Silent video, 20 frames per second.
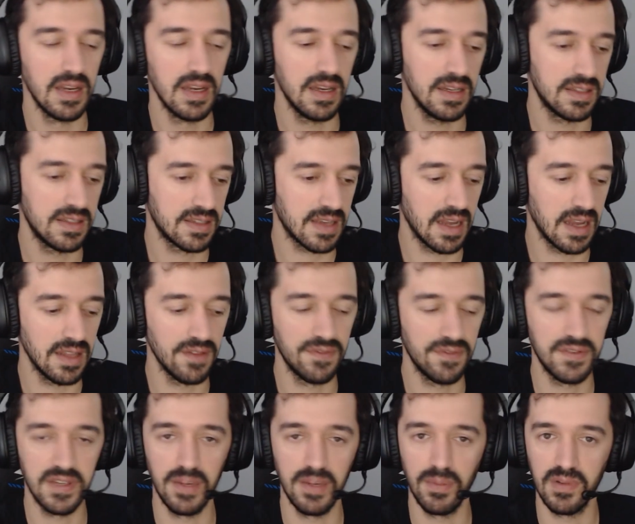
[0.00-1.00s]
It's kind
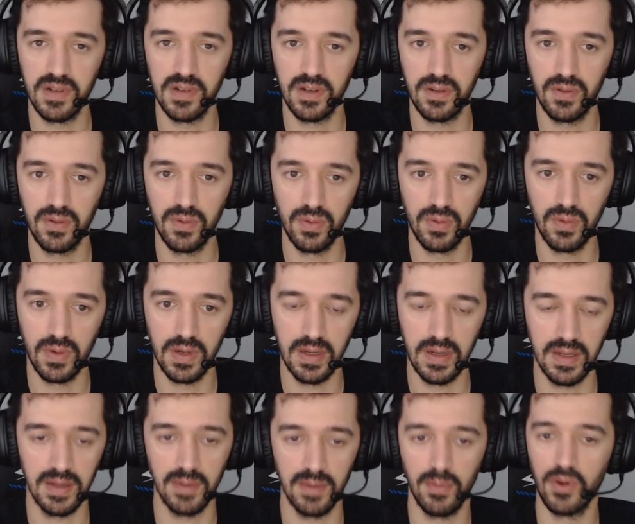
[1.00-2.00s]
of similar
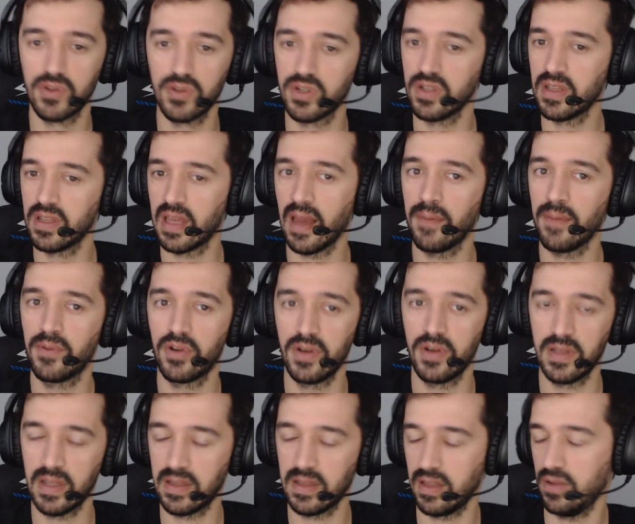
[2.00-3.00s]
to motion
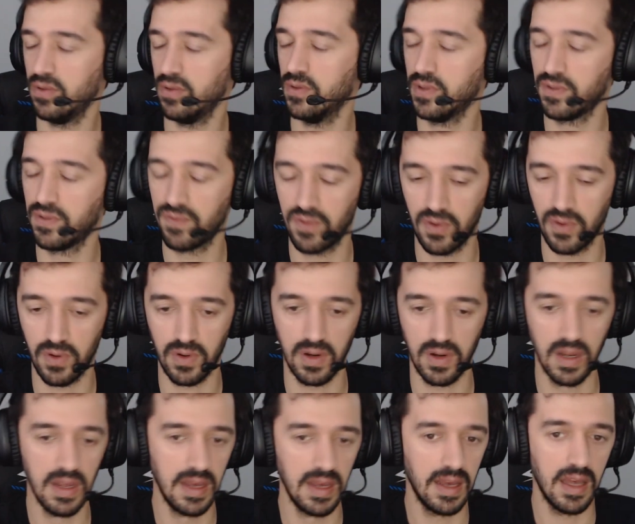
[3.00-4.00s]
capturing that they use for
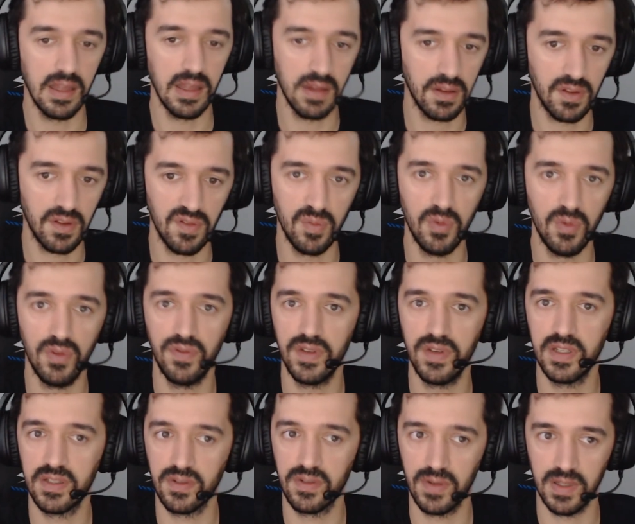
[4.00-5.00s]
a lot of
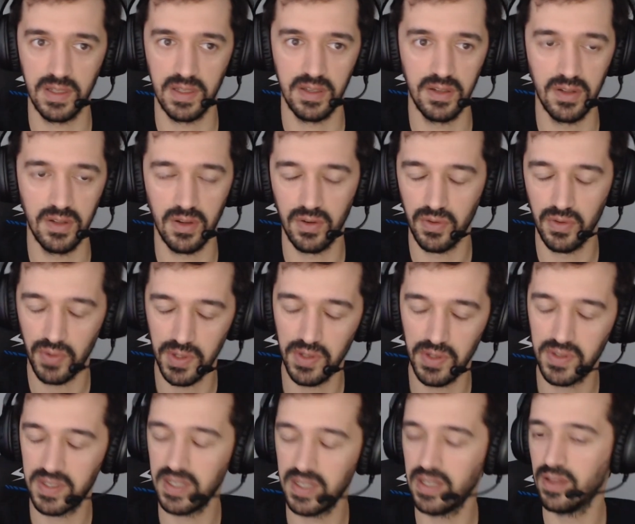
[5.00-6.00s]
movies, when
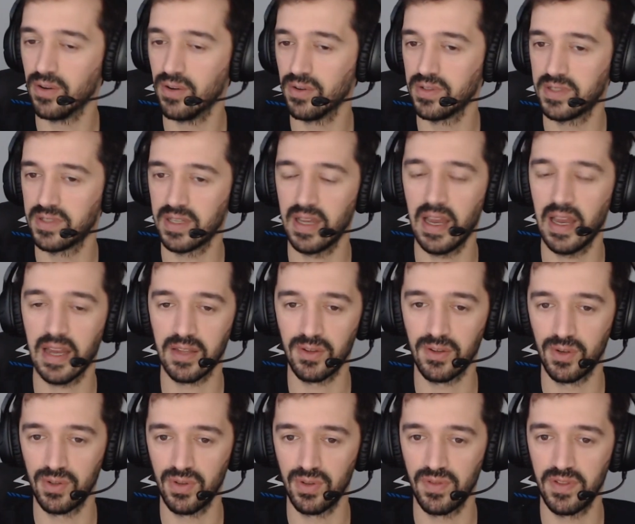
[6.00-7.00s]
you see those
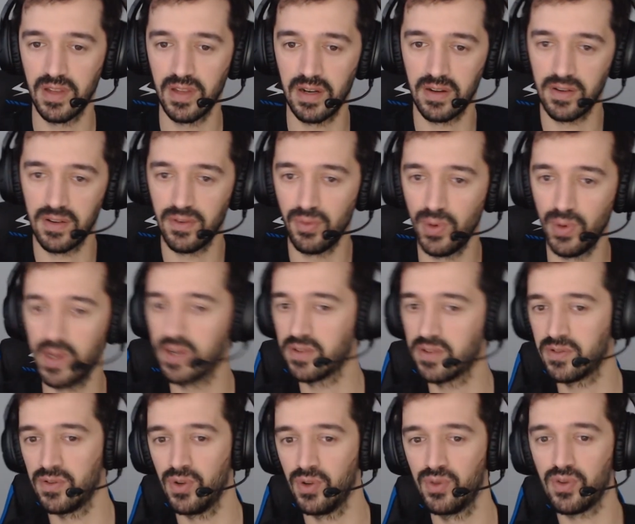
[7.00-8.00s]
actors with their weird
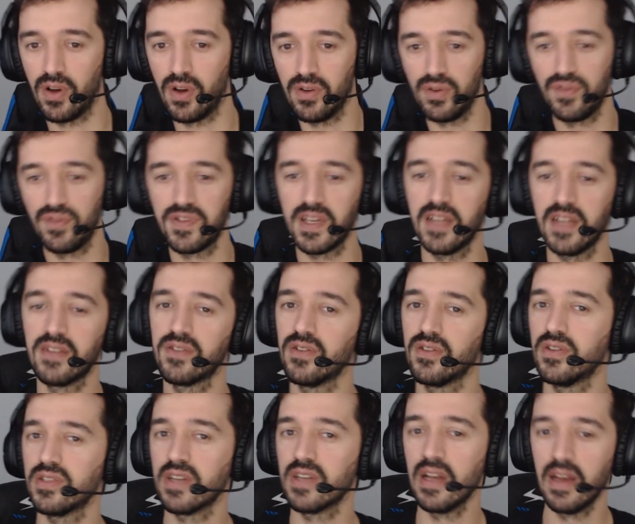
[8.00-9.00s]
suits, all with
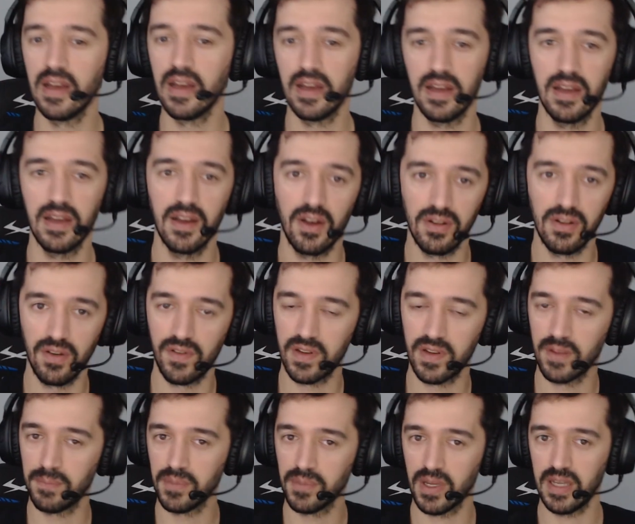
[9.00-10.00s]
sensors all over
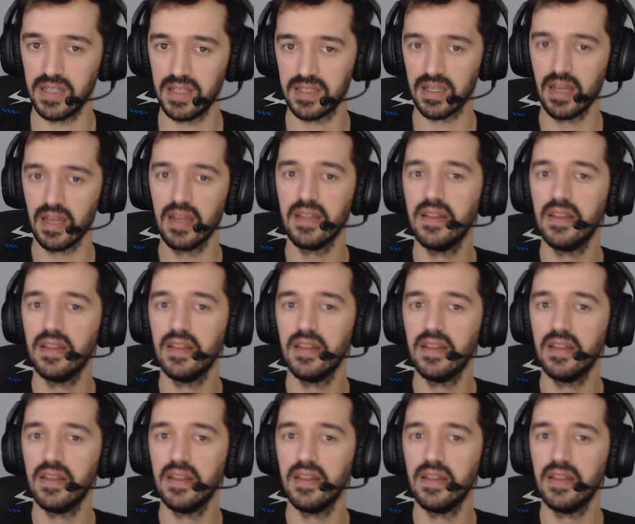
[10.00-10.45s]
the place.